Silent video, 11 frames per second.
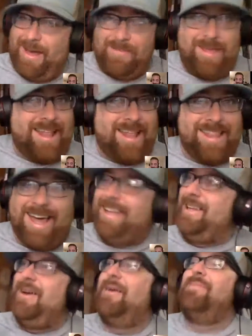I'm not lying
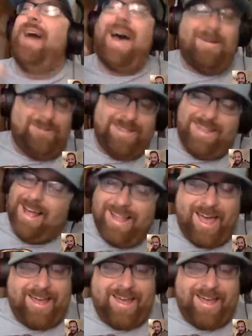to you. I would not lie.